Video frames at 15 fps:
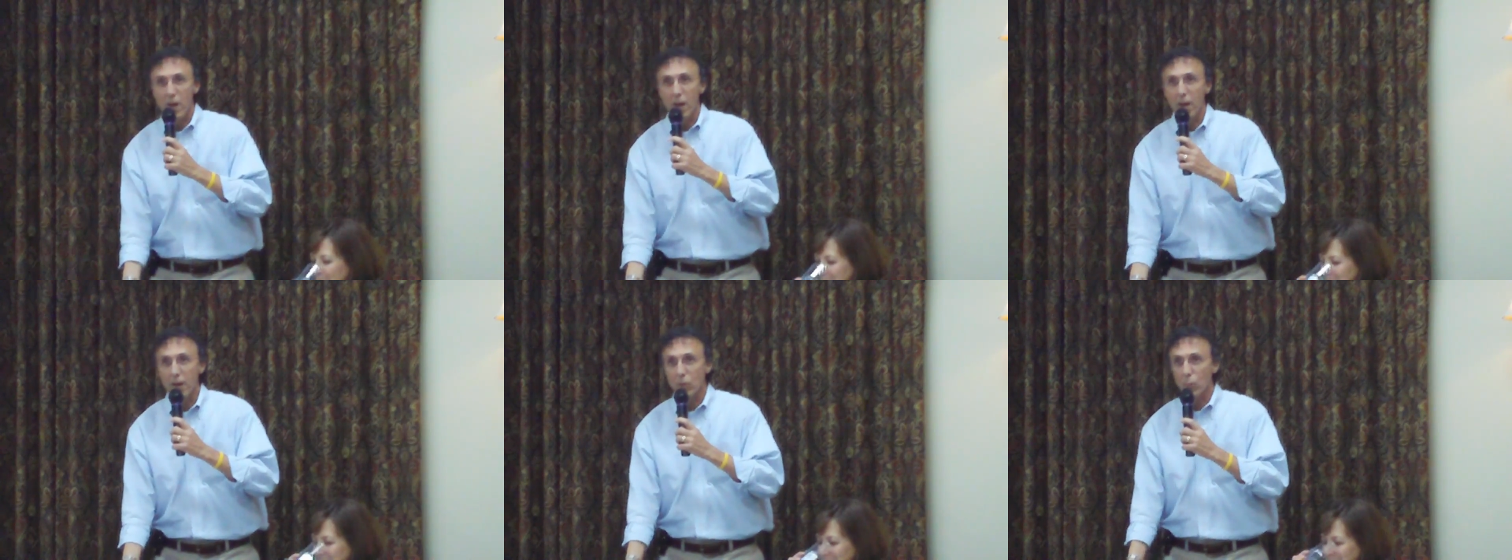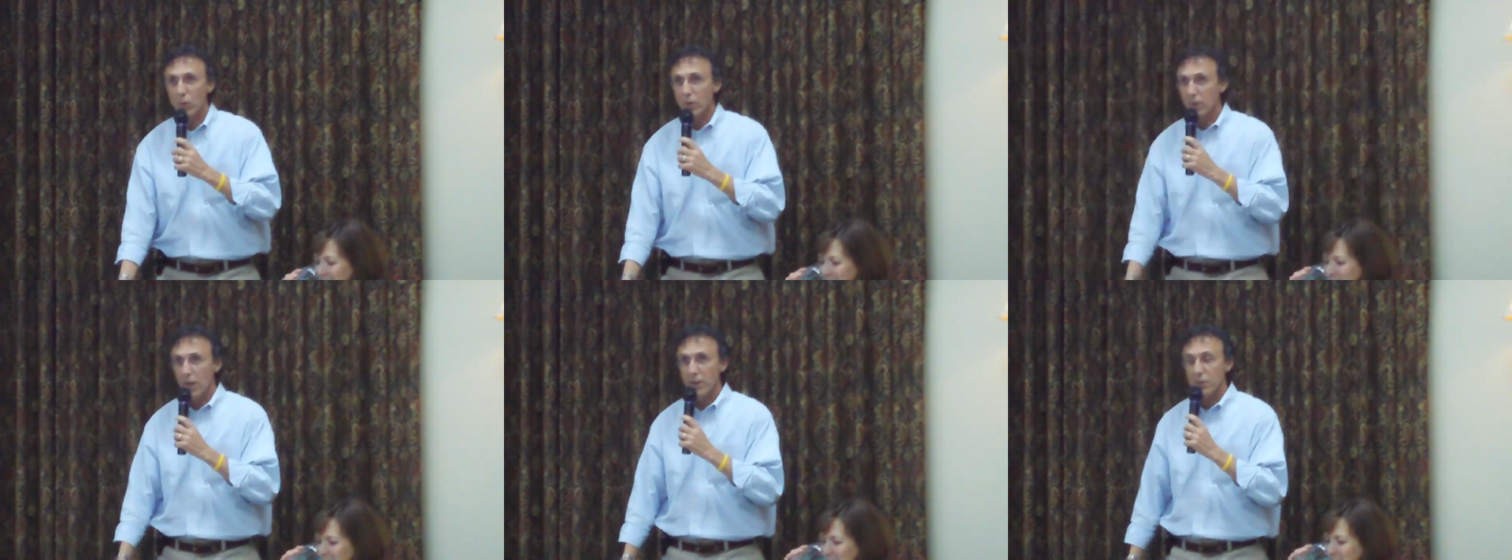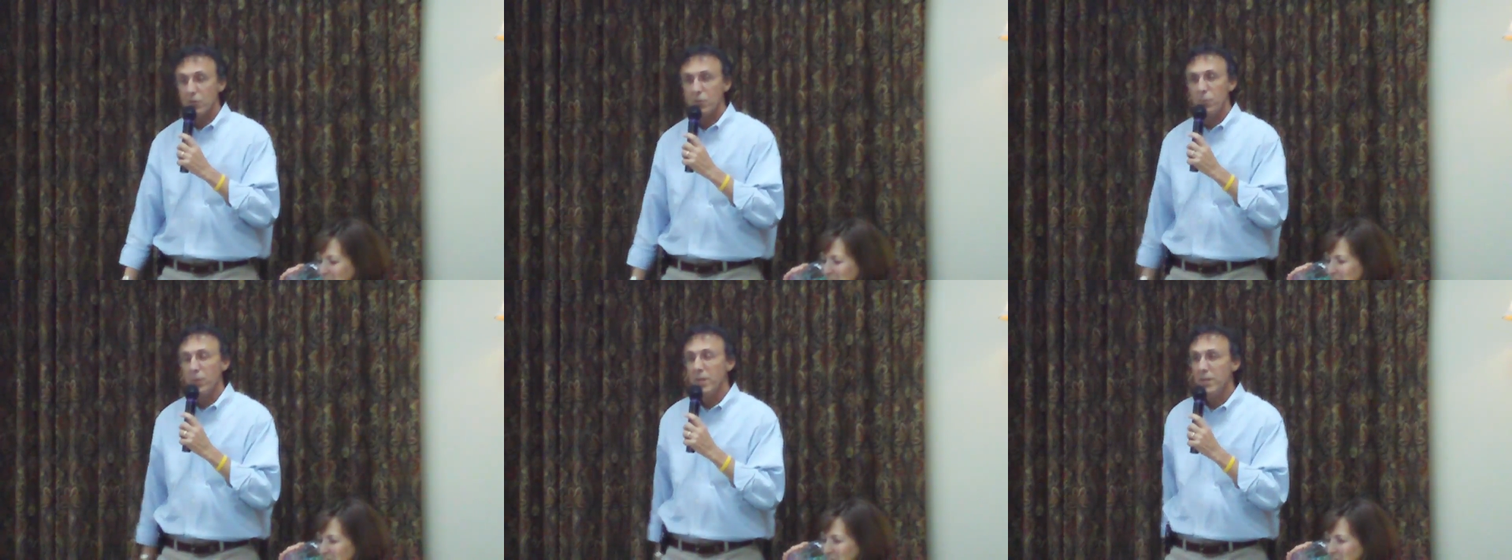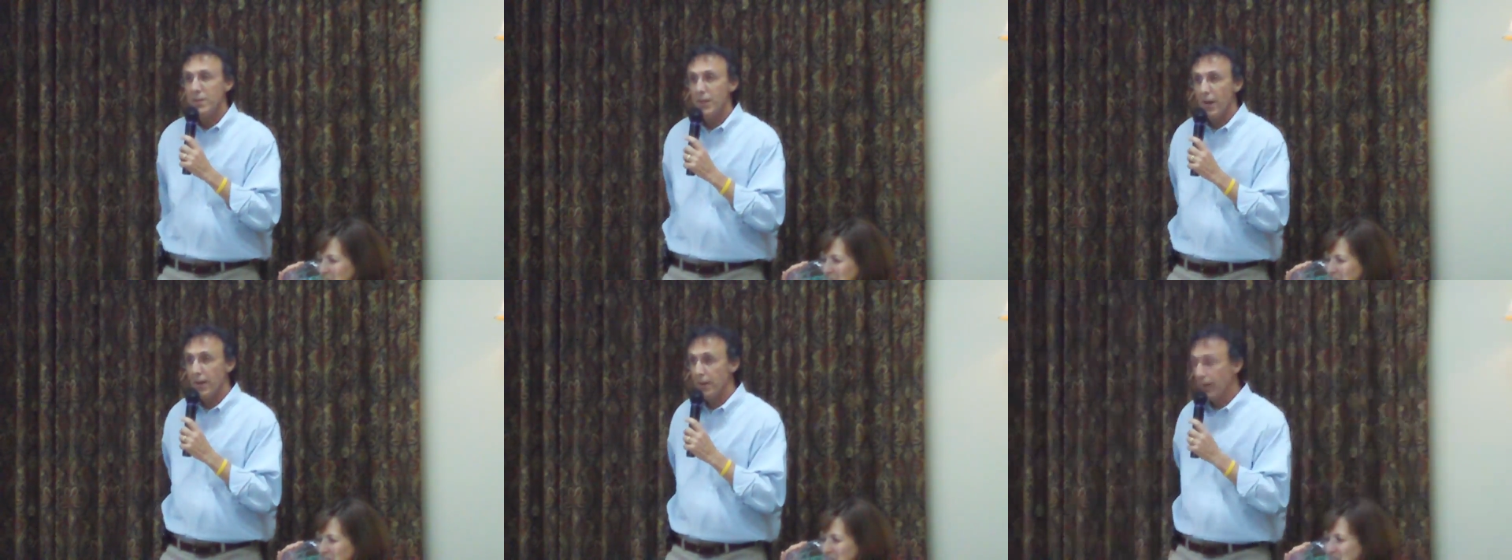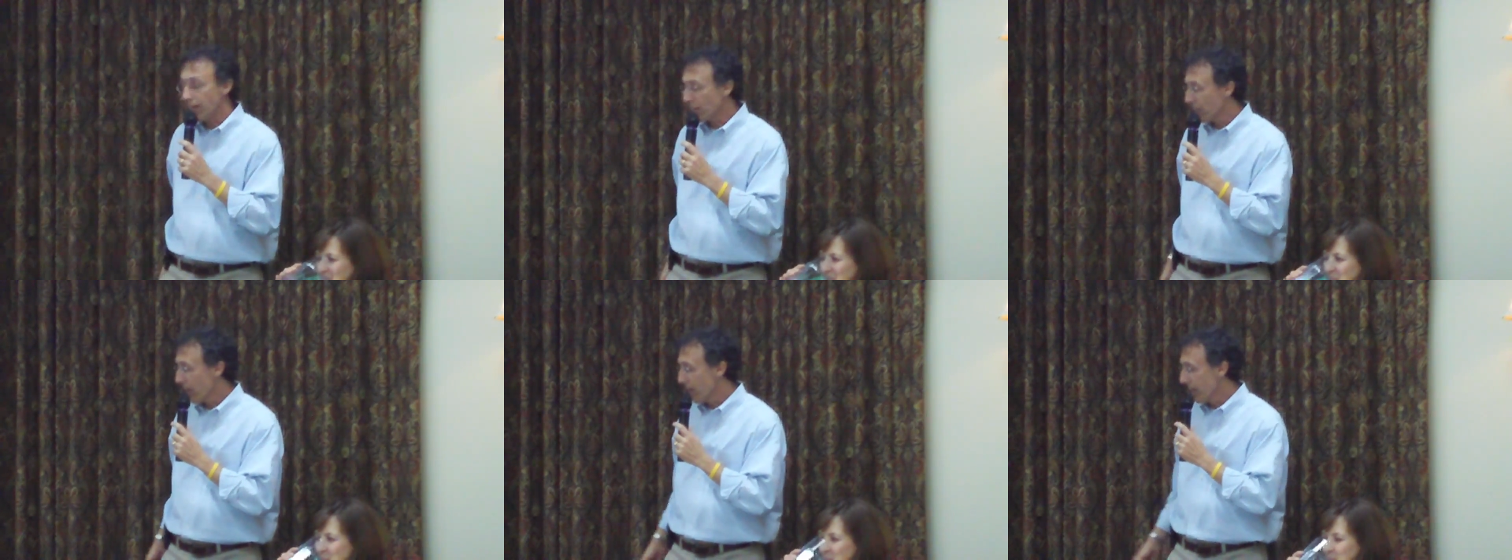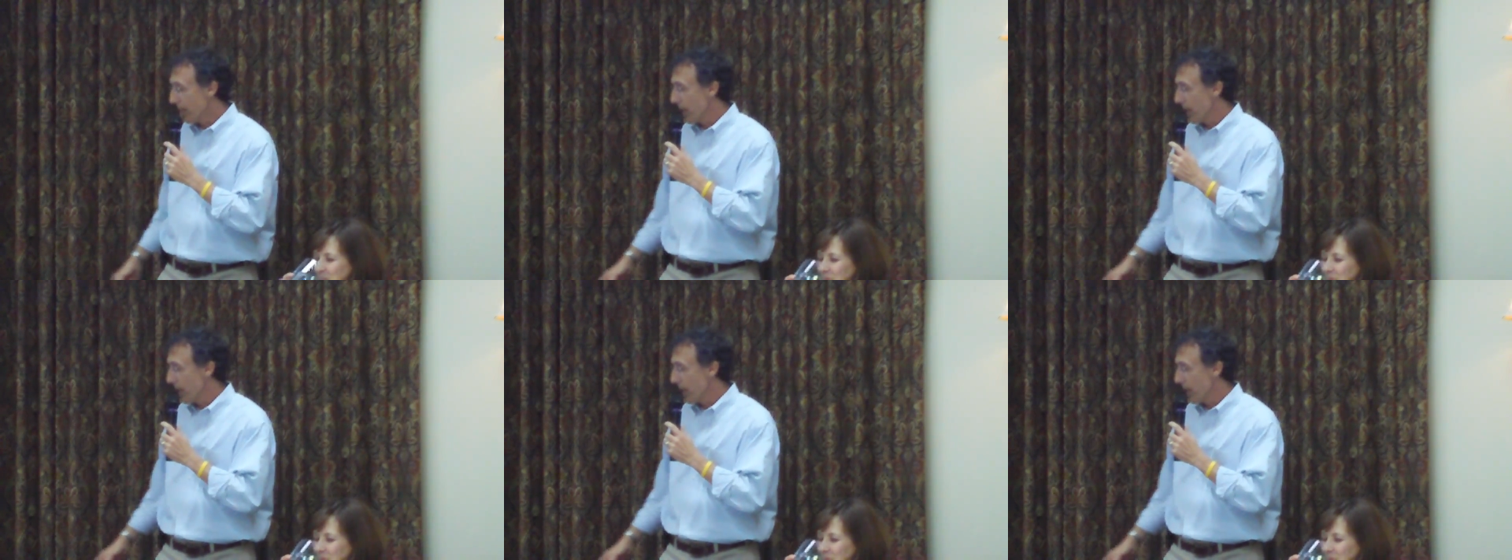feel kind of like we're like speed dating